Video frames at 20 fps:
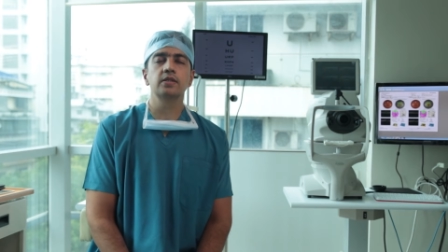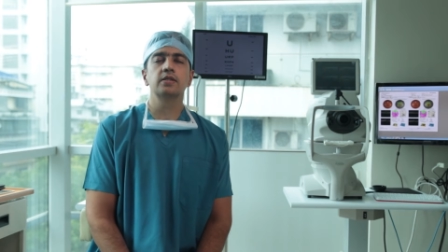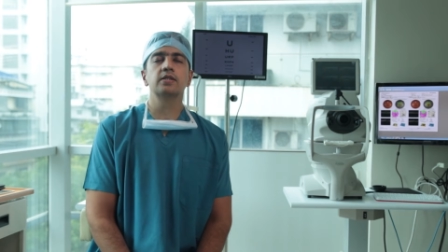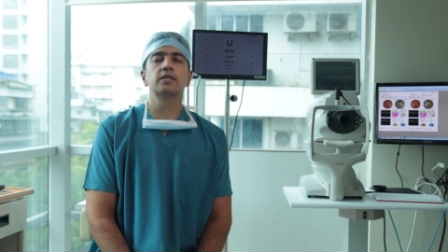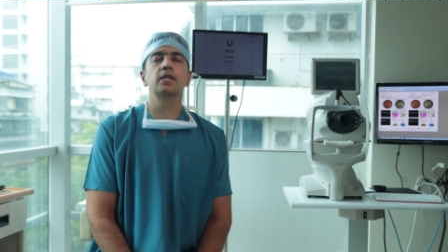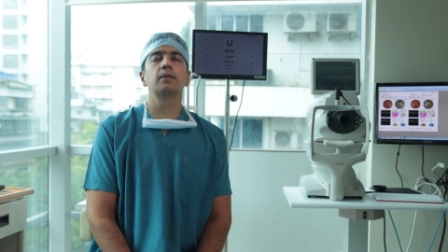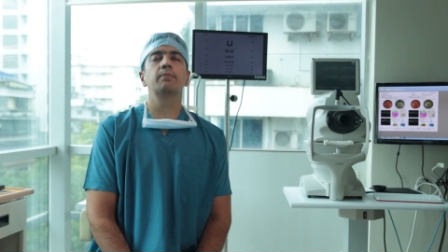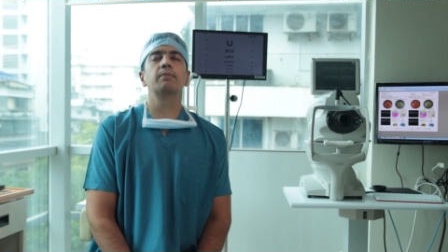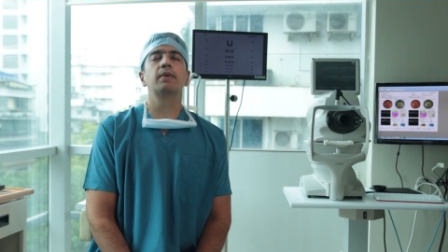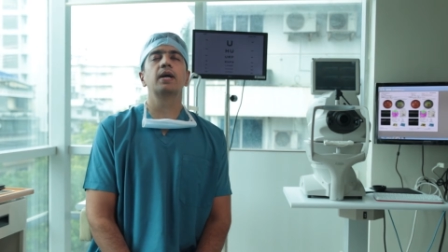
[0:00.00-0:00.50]

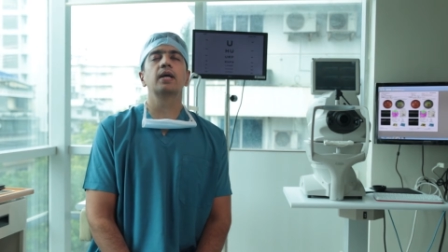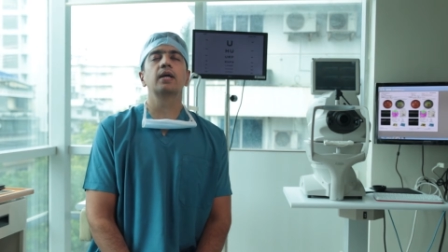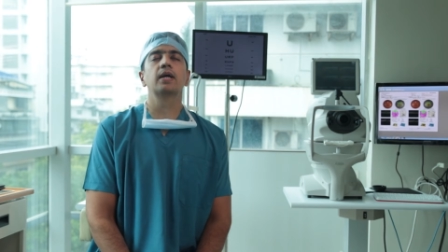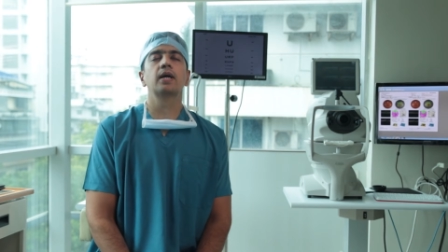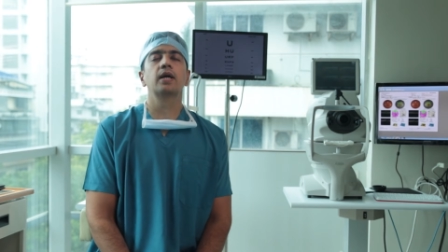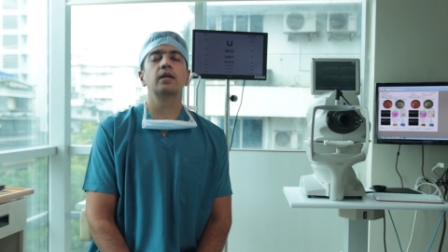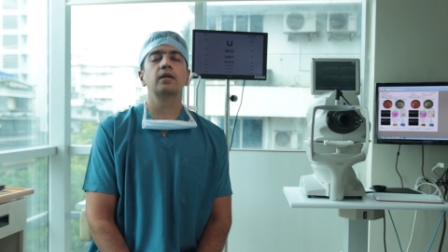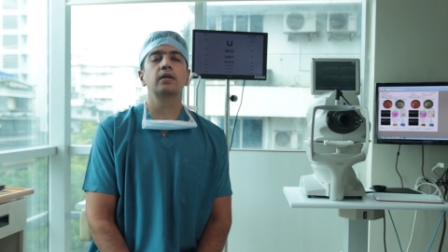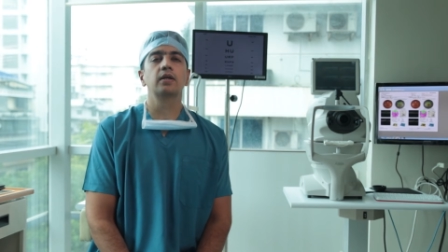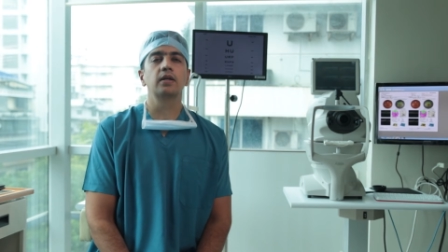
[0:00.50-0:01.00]
sit back
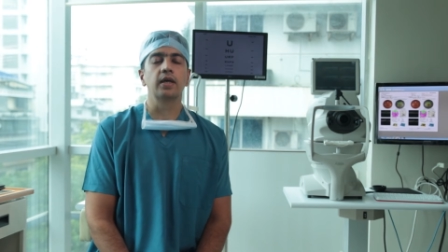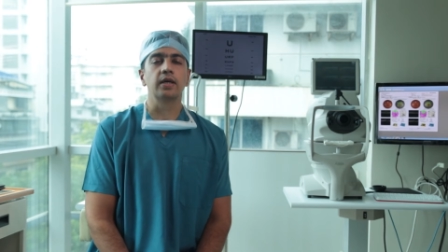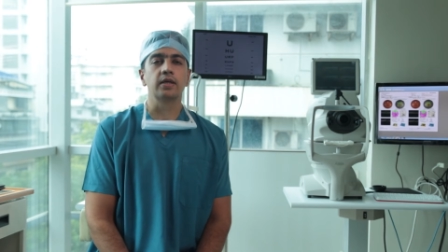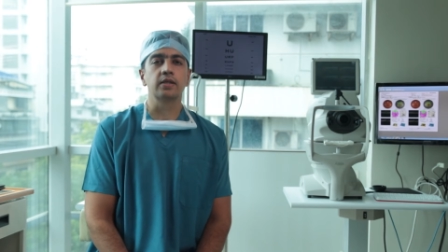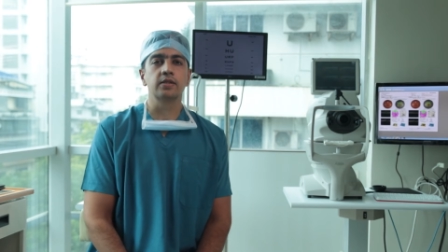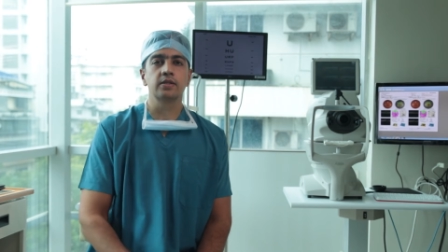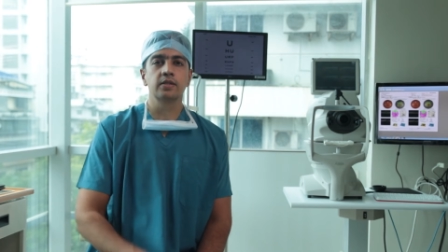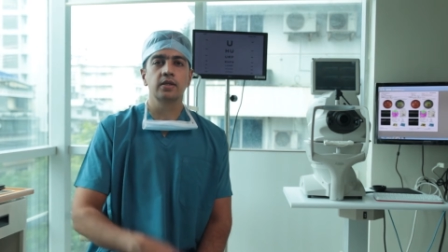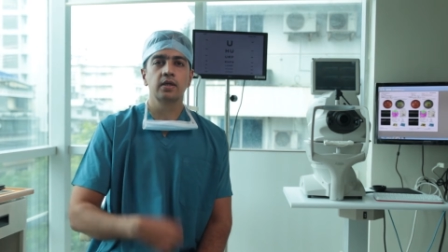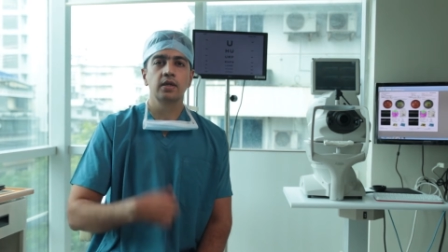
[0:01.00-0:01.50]
and
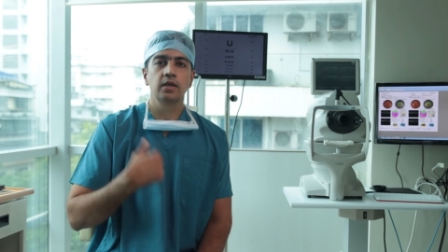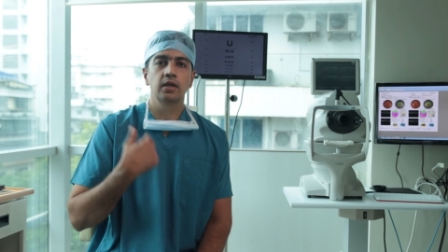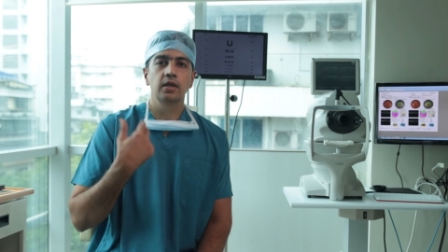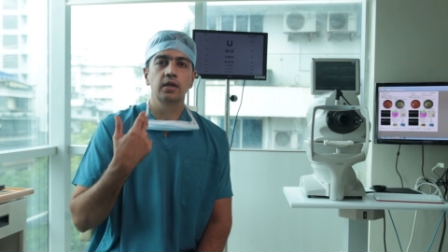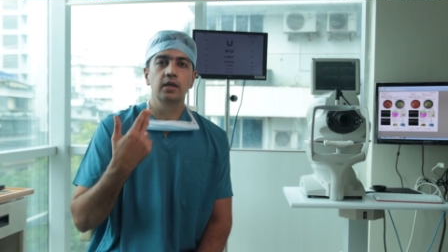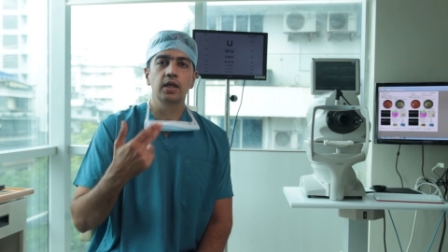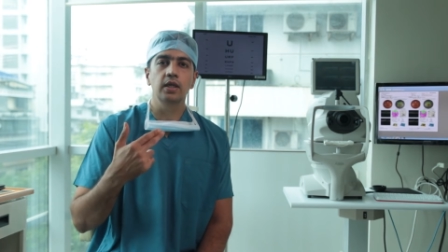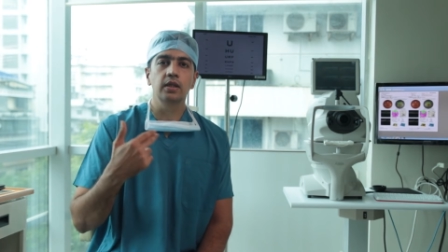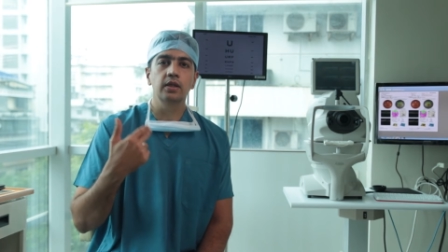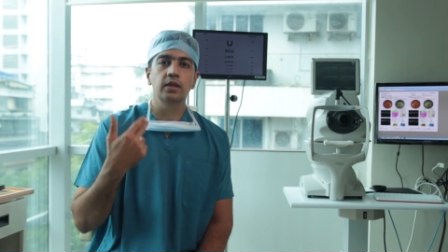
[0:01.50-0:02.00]
relax.
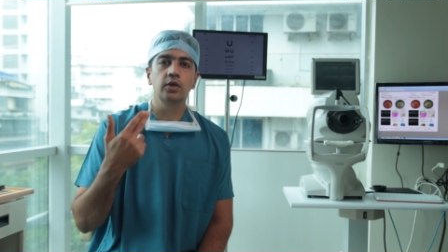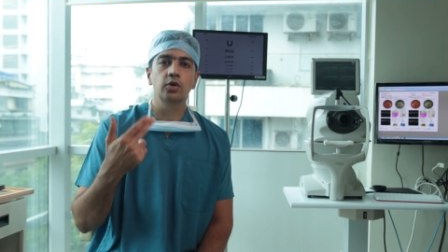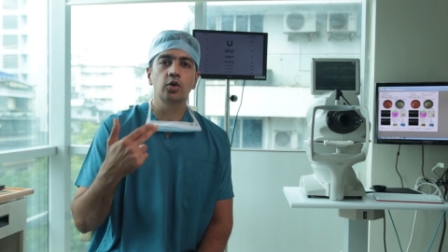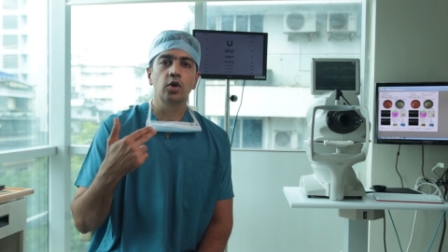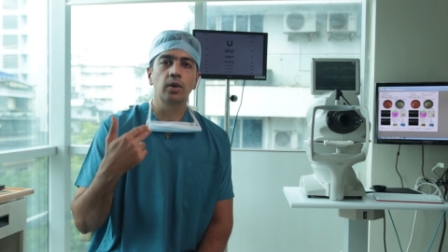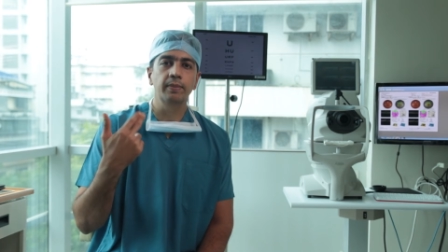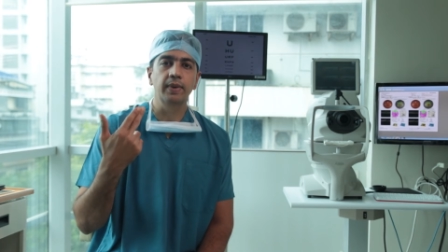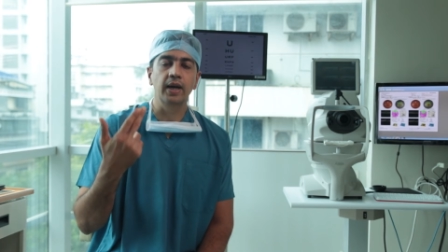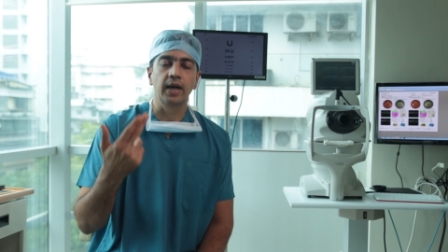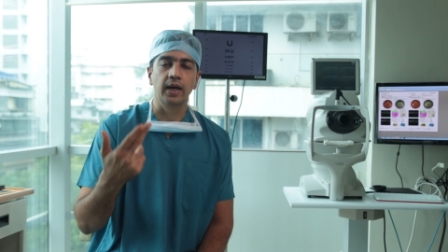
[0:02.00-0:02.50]
Let the
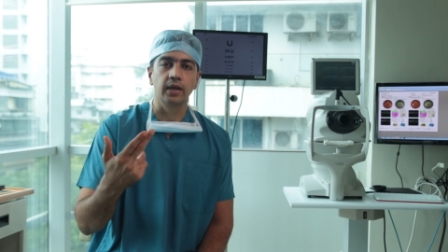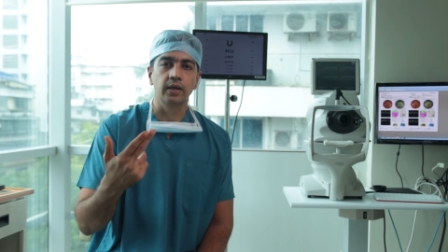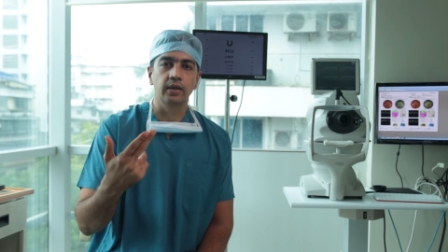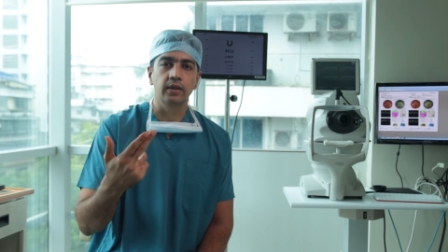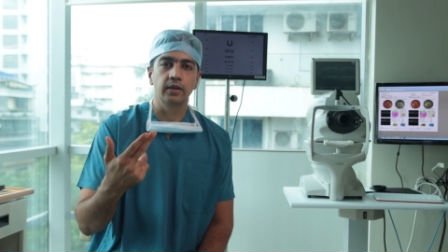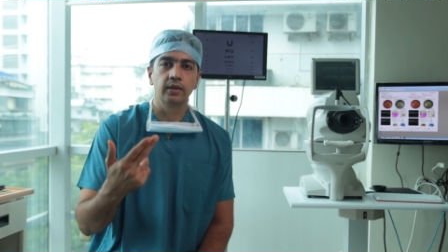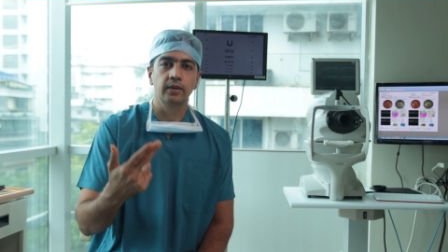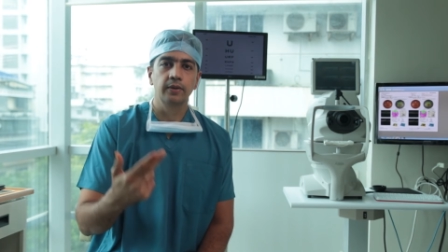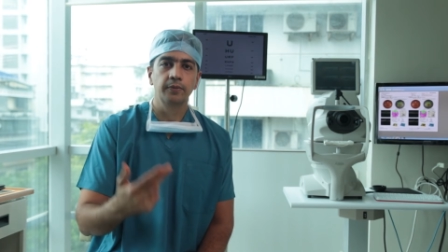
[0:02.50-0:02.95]
drop act.